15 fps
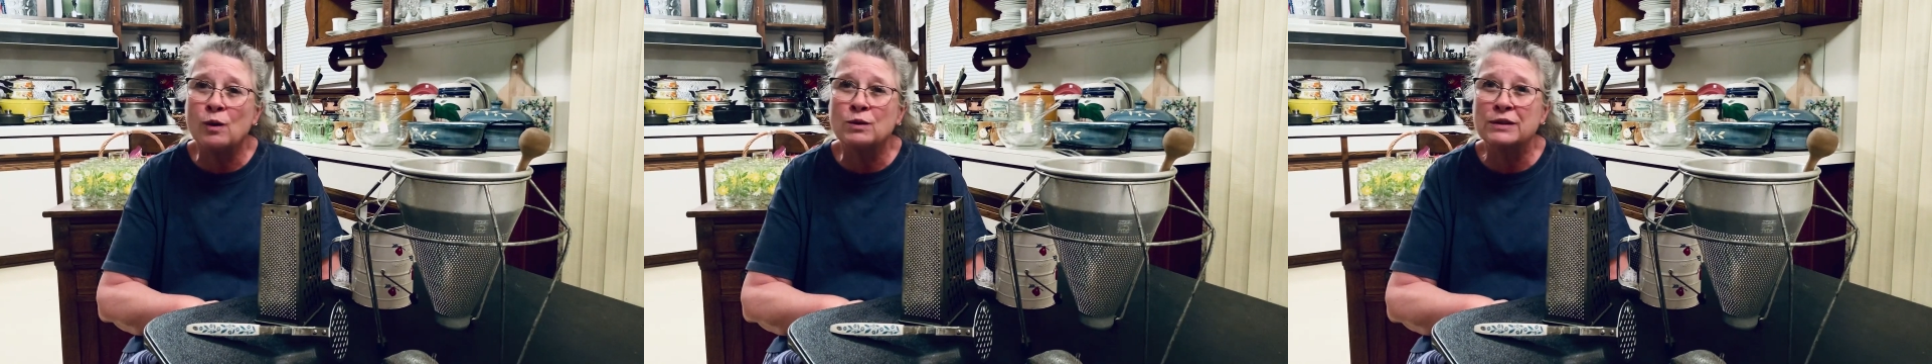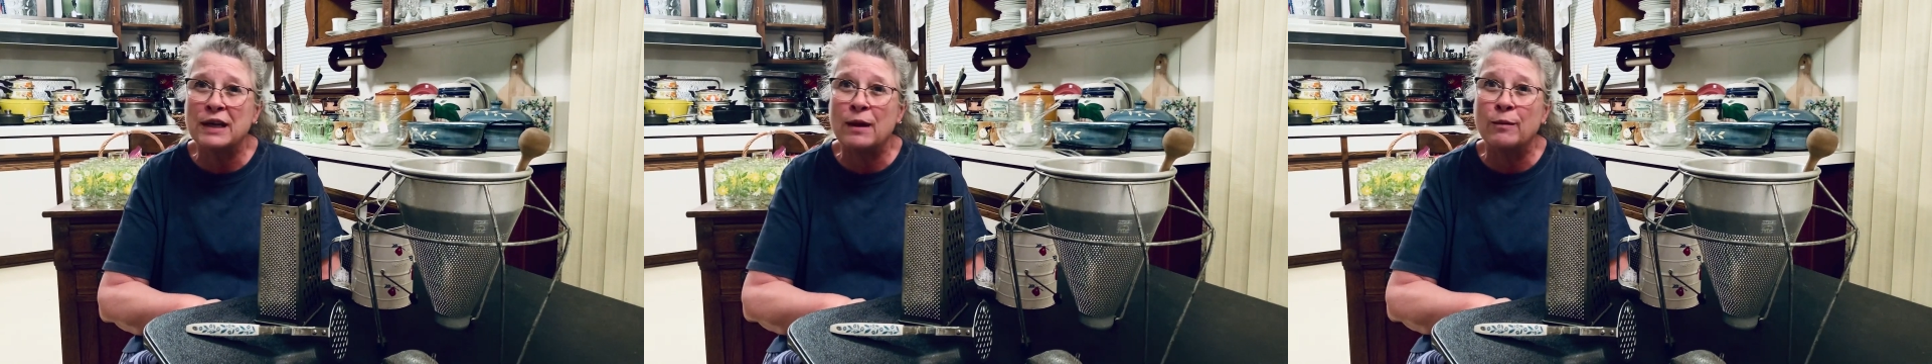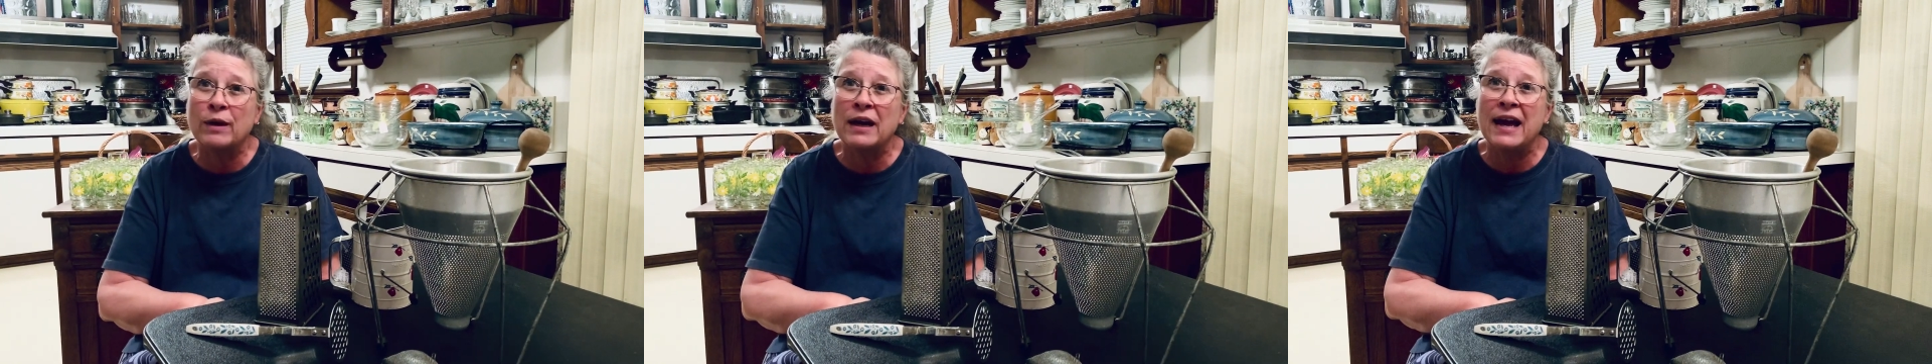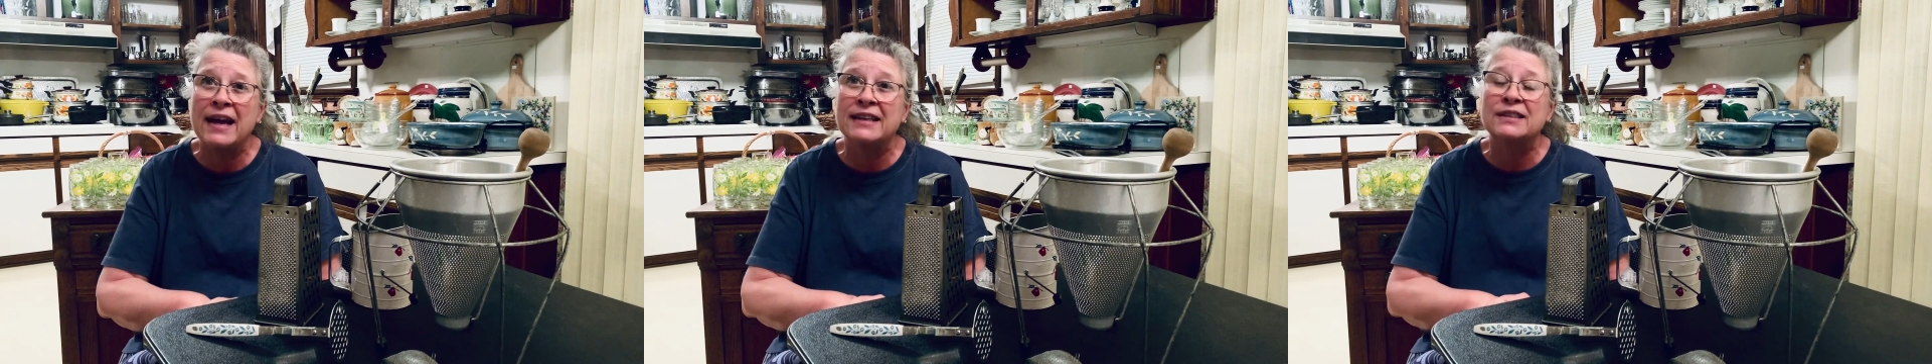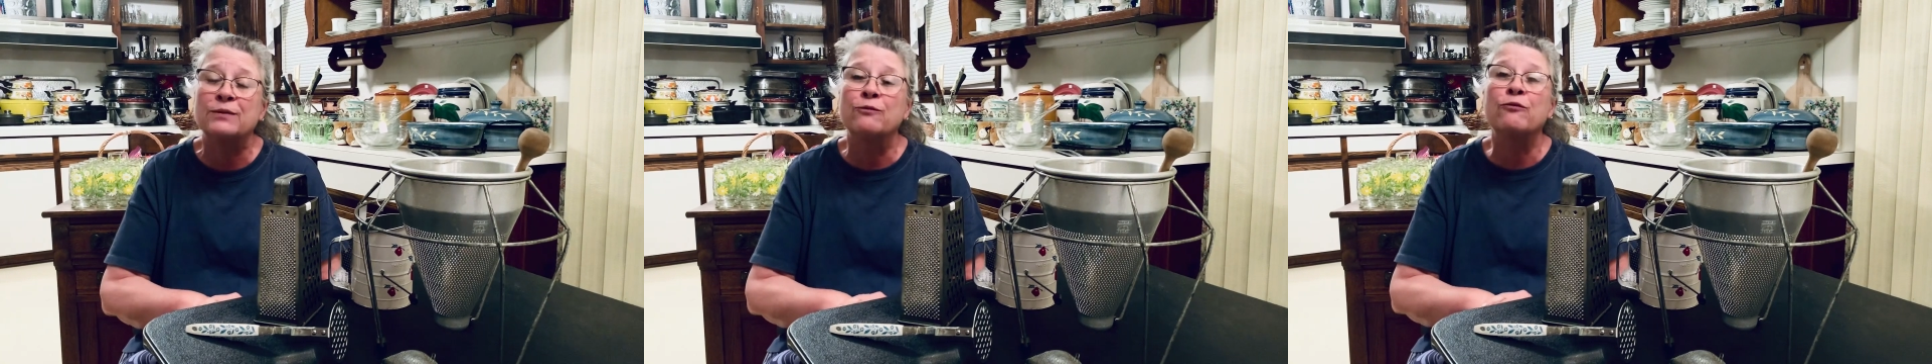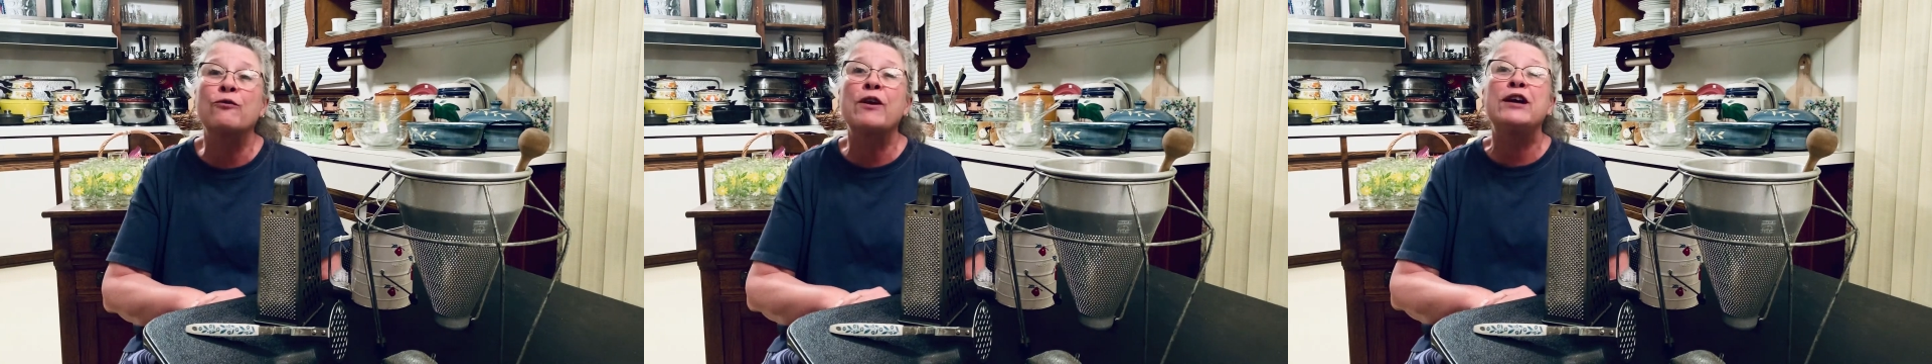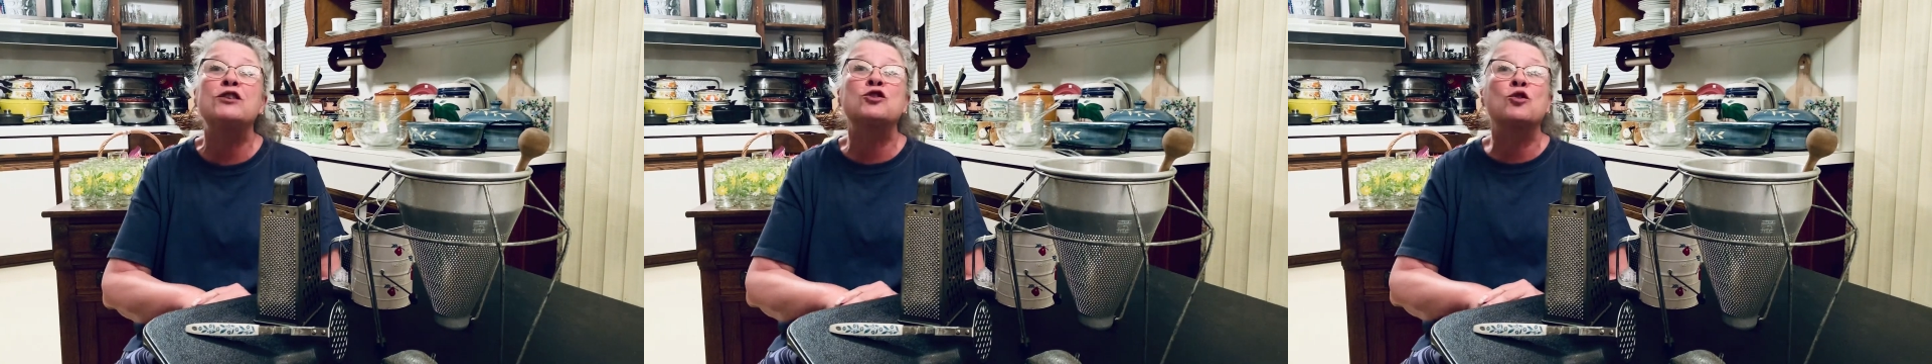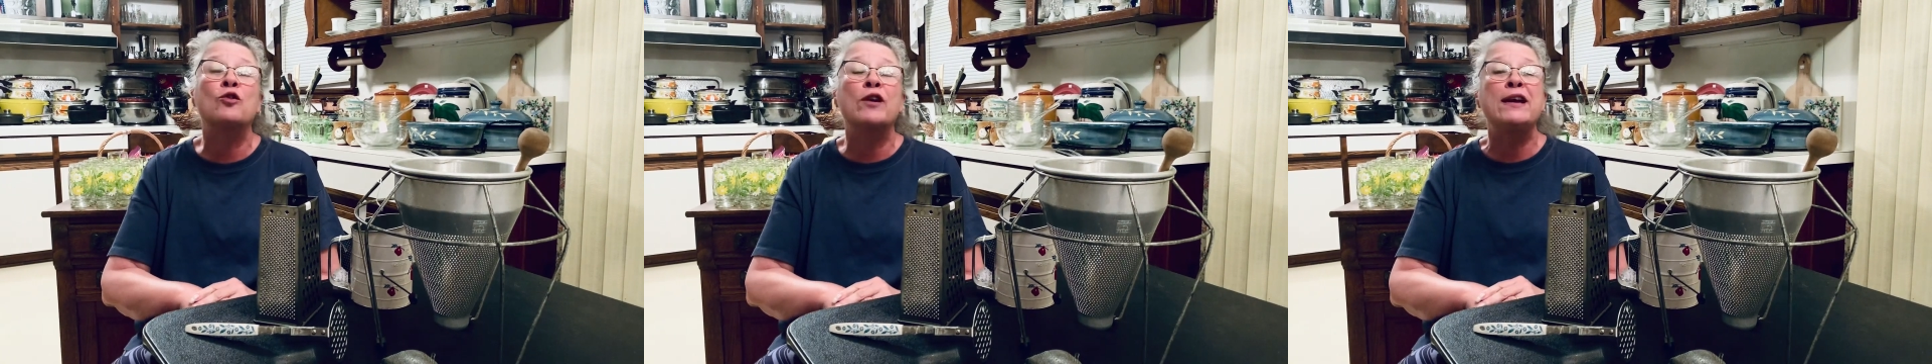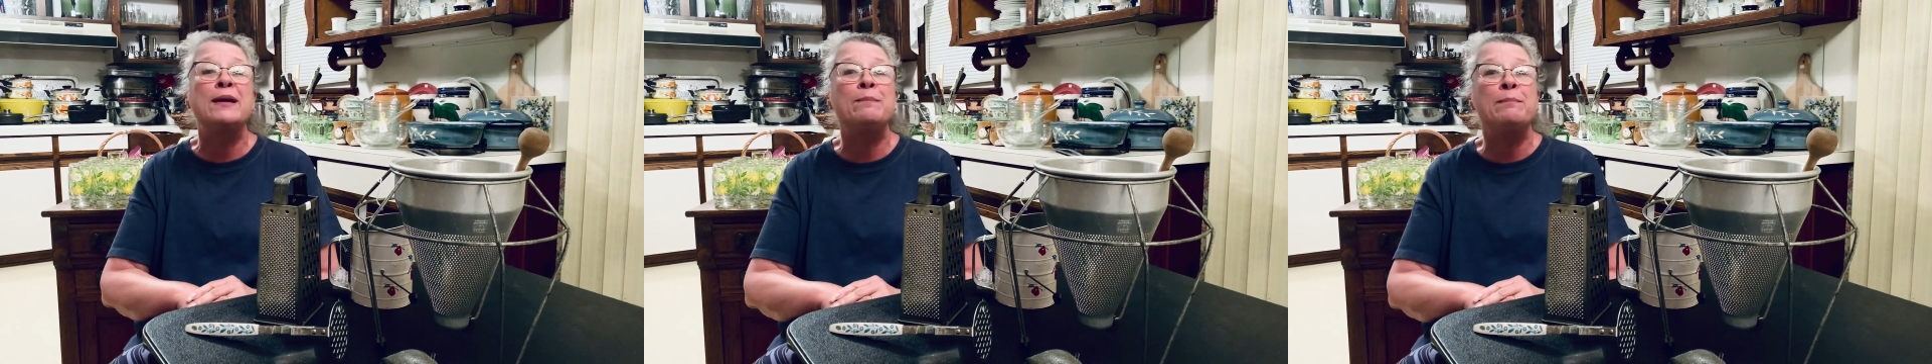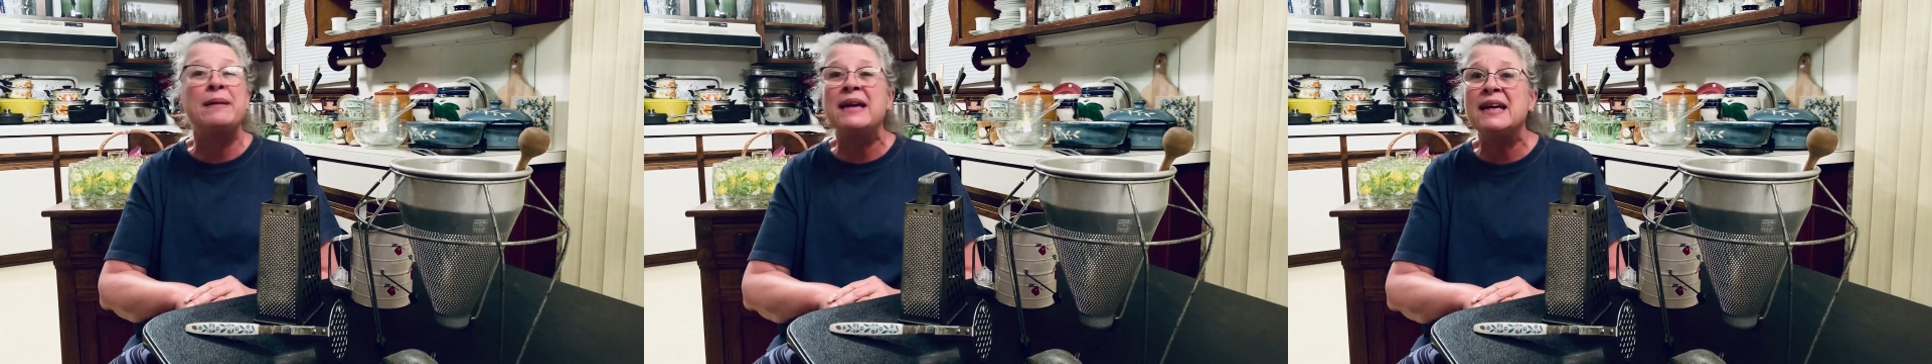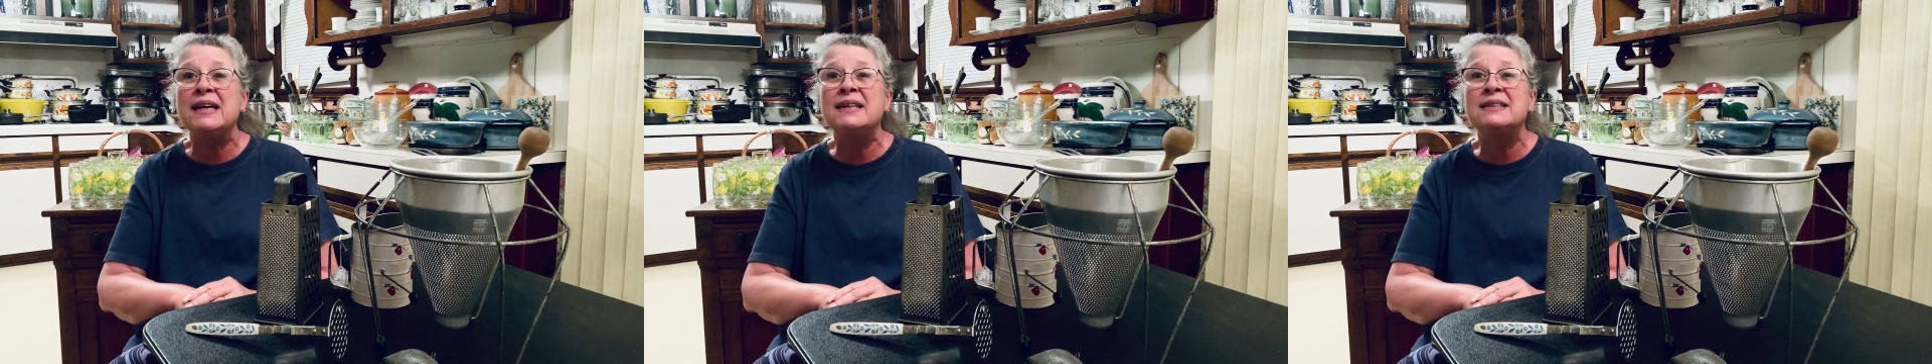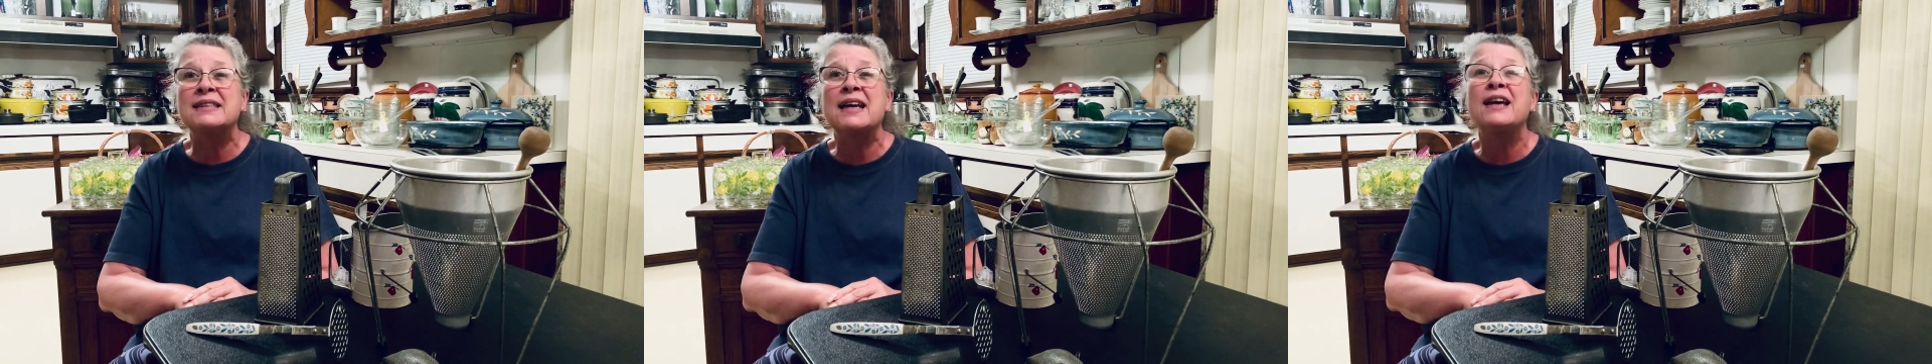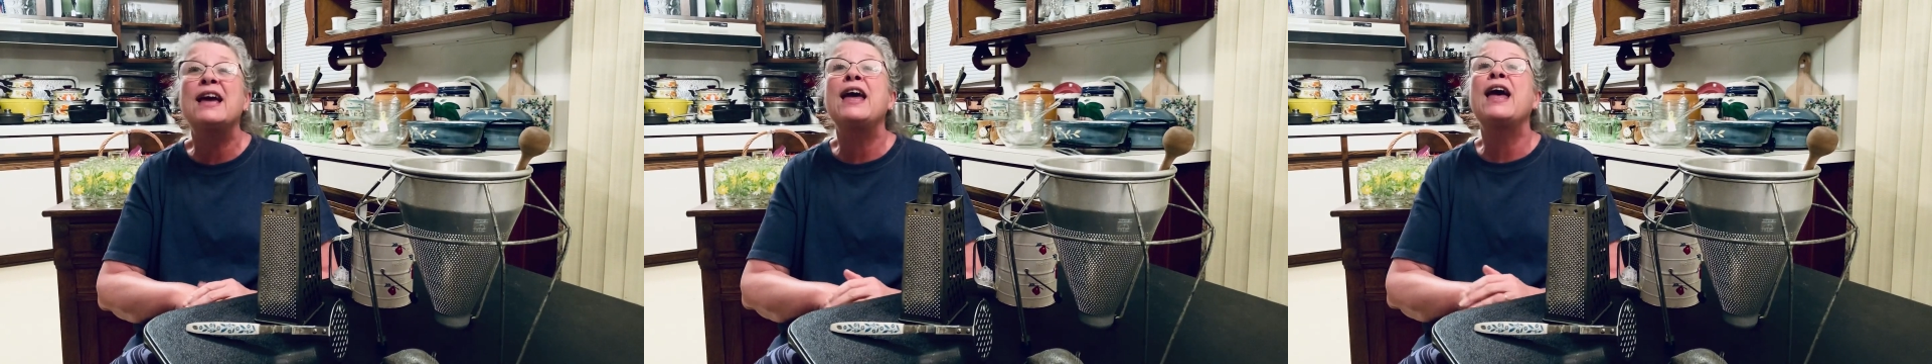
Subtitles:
and we're gonna have some fresh green beans